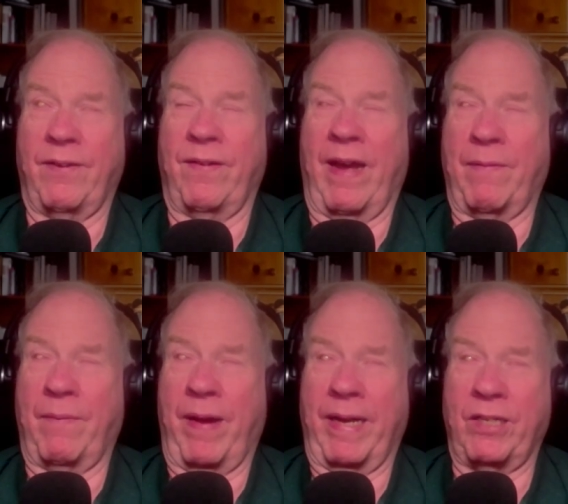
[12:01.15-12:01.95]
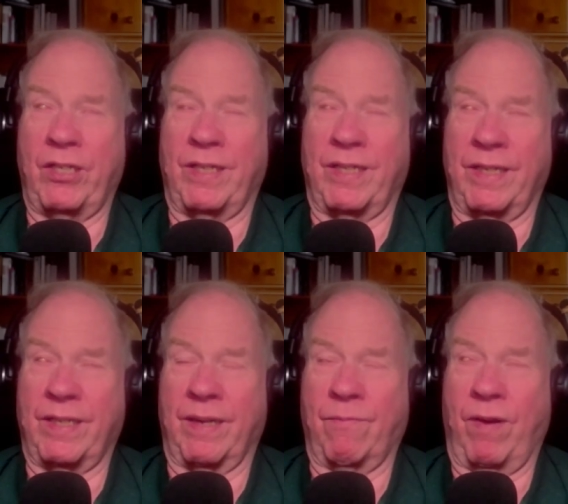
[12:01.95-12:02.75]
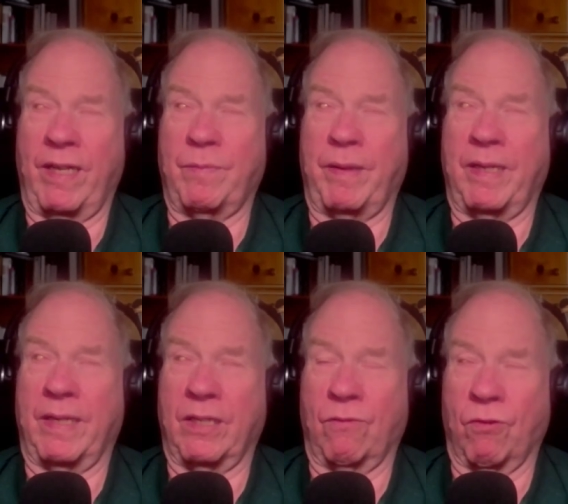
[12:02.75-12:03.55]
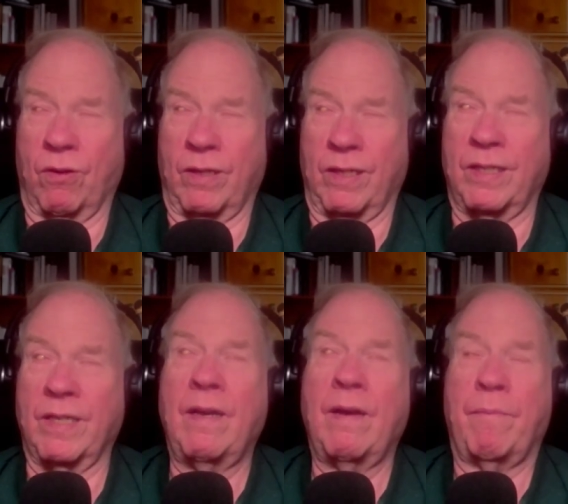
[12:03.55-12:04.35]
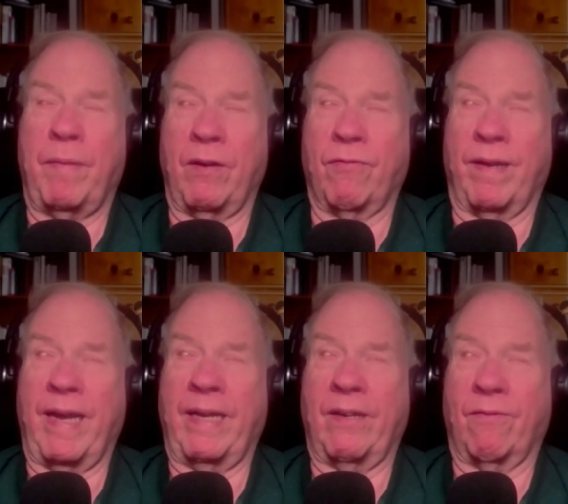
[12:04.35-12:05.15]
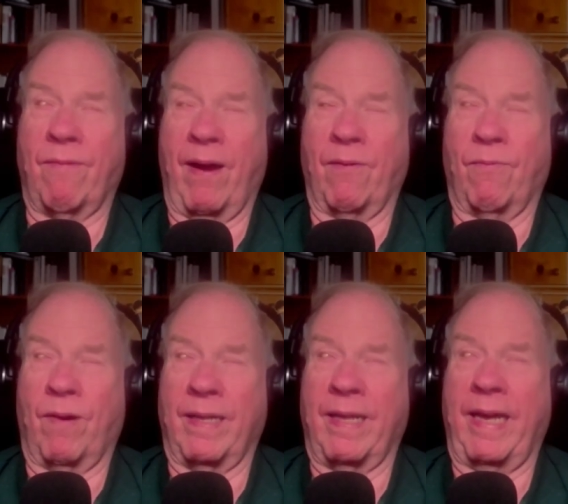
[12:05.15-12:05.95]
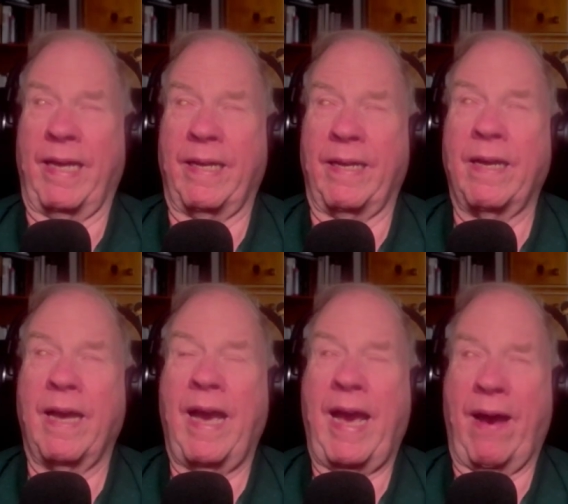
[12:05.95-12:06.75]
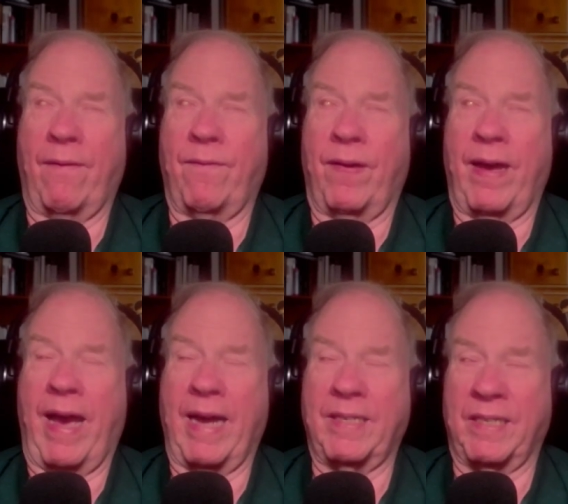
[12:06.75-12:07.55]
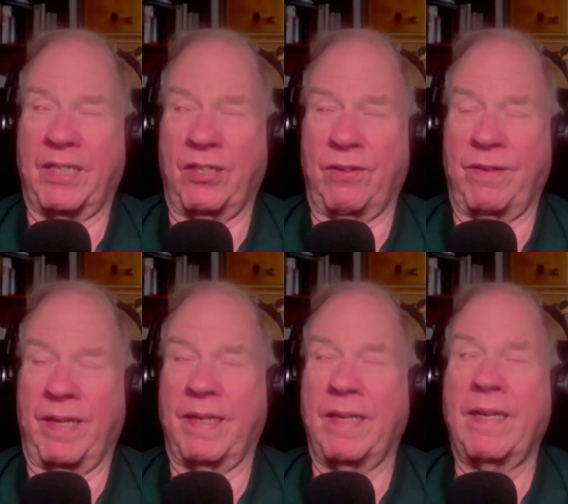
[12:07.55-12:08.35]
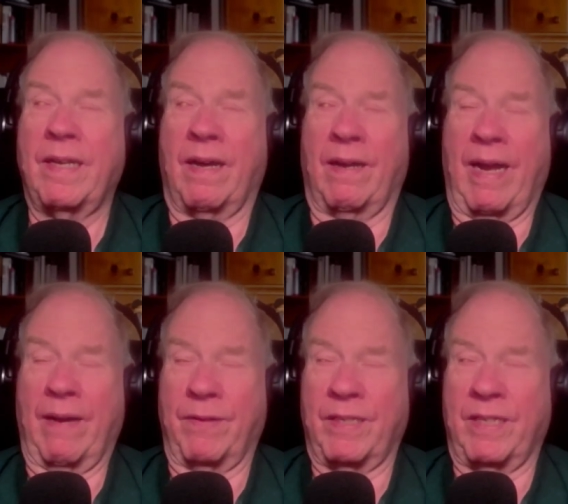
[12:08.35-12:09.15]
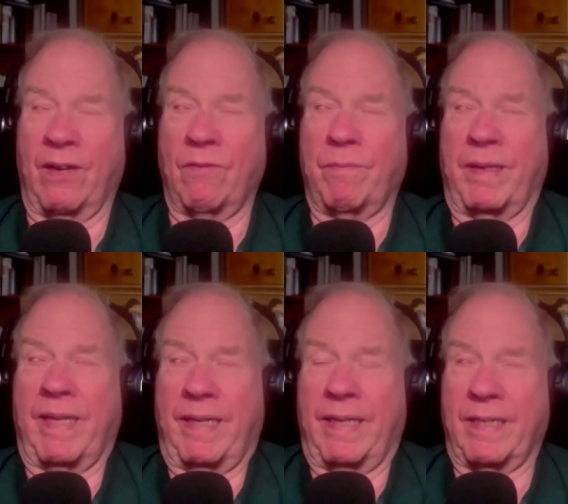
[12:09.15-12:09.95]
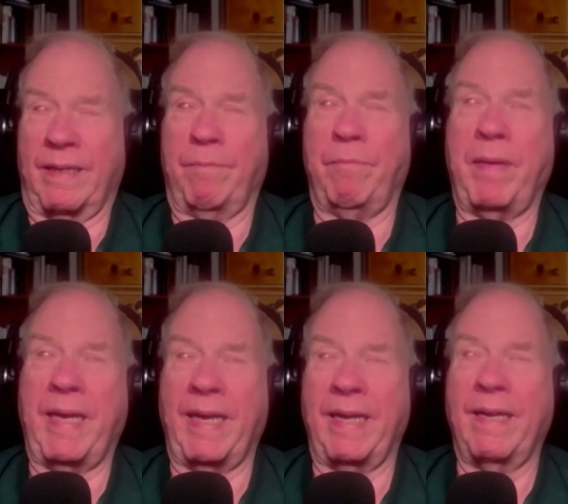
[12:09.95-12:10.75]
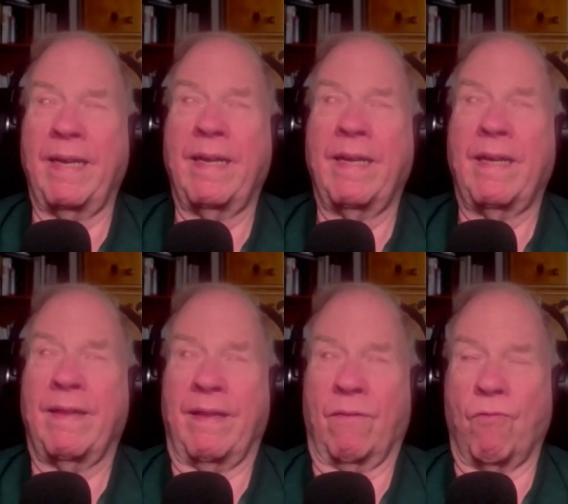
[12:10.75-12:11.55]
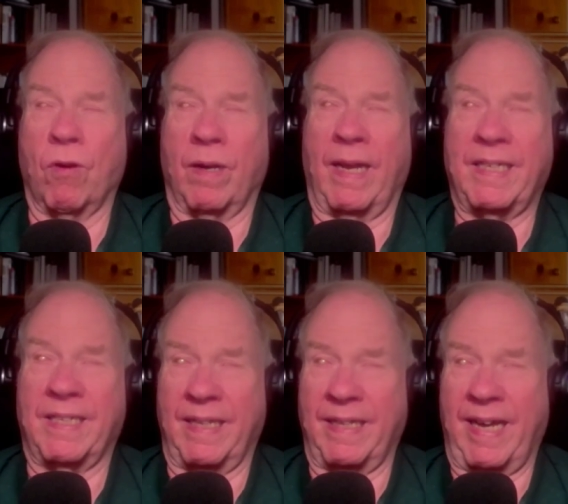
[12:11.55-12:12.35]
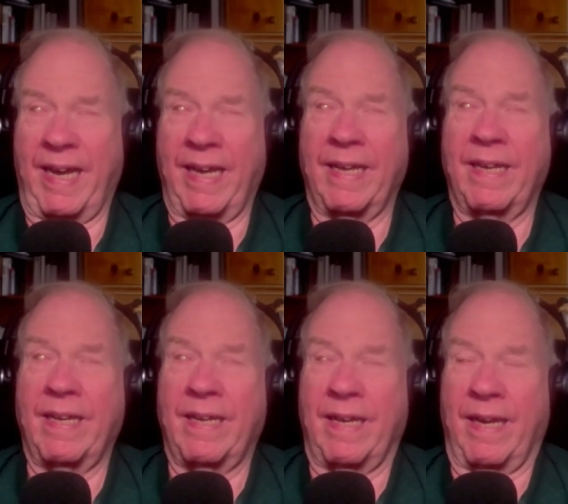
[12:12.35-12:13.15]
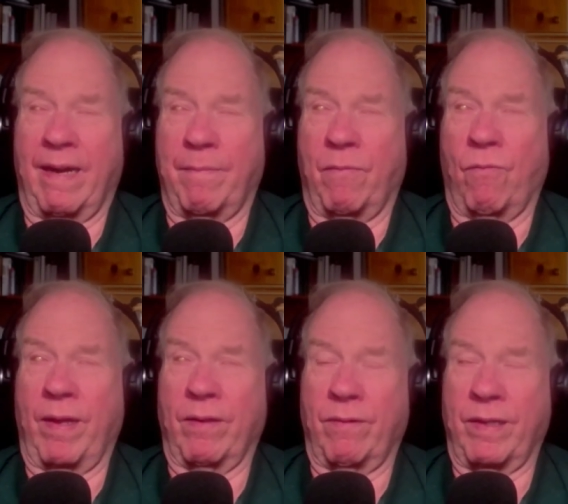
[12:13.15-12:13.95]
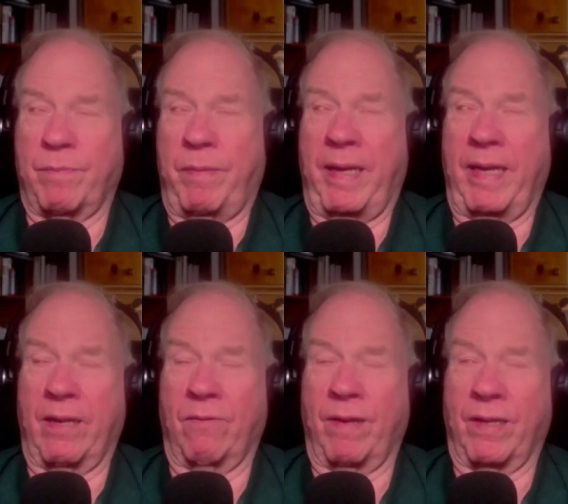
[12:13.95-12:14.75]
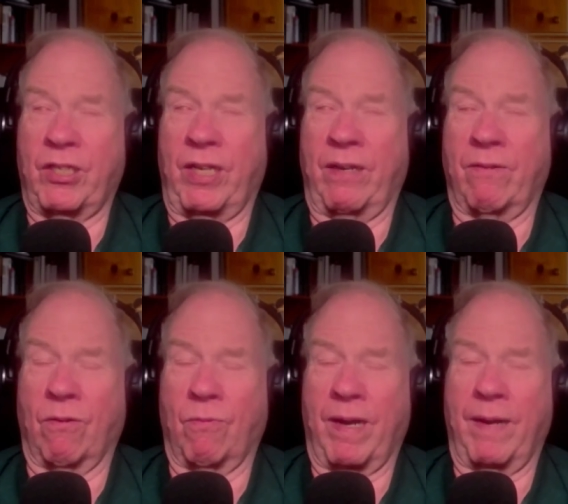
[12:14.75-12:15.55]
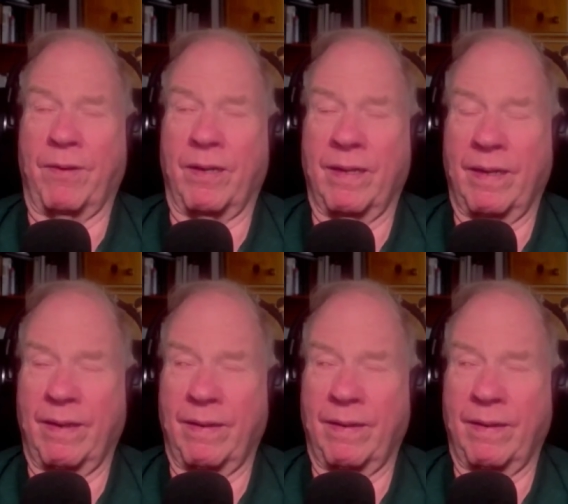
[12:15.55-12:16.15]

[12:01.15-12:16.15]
do have advantages in some ways because the world has been created around what they have access to that a lot of us don't but that doesn't mean that we're less than they um, whether it's being no. in a wheelchair or whatever